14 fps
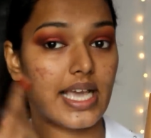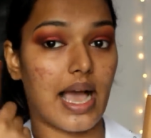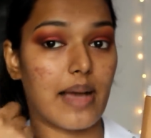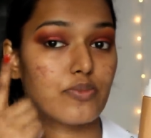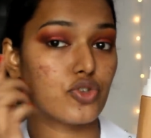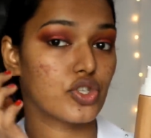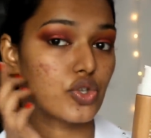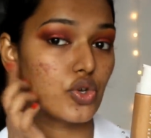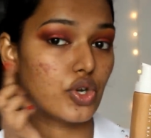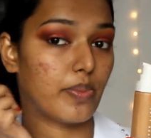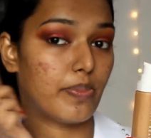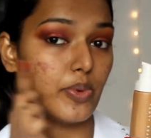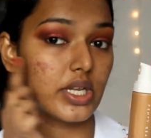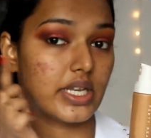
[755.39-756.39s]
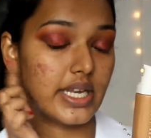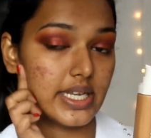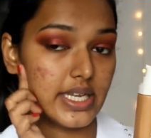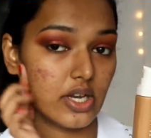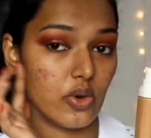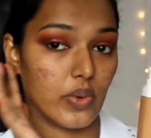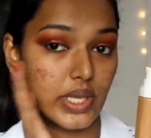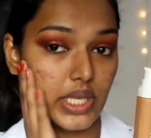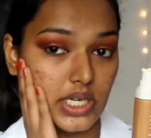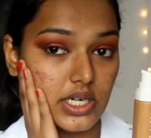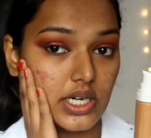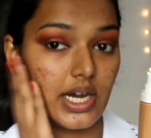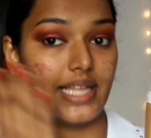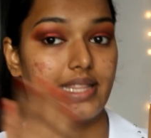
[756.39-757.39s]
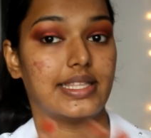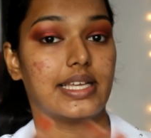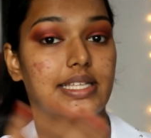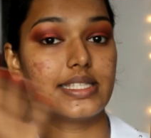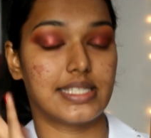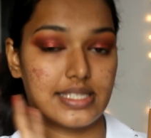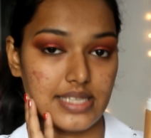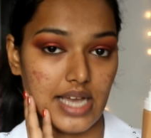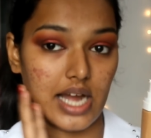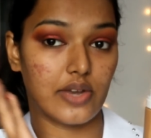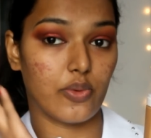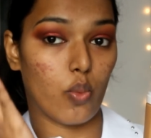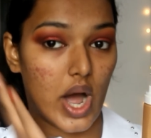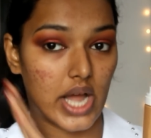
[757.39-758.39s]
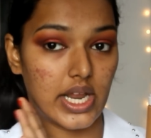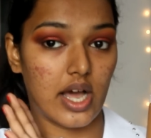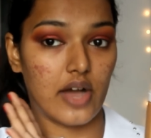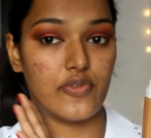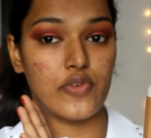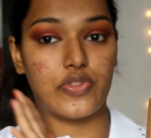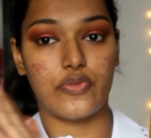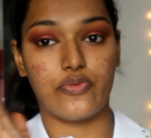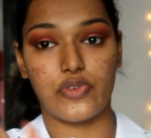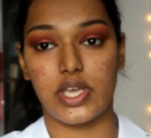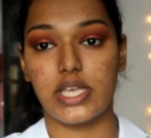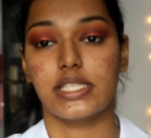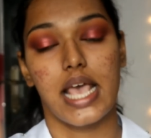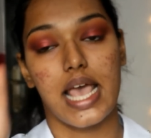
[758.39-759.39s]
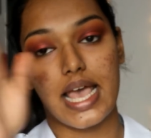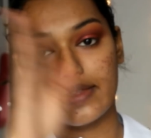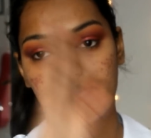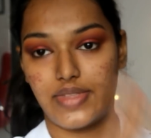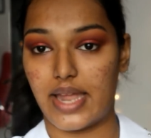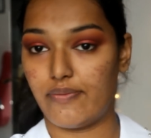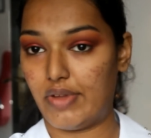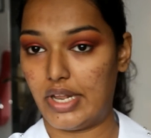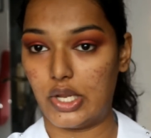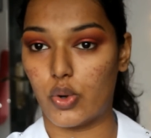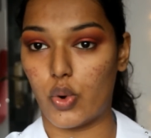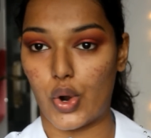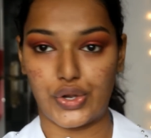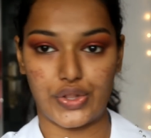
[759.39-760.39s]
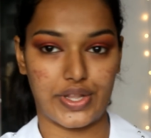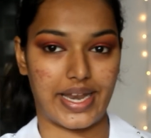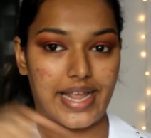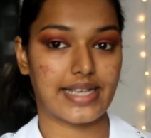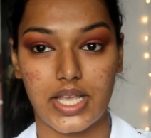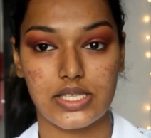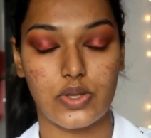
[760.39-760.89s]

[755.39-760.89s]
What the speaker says: I'm just going to put little over here and then start one half of the face, then we'll go on to the next.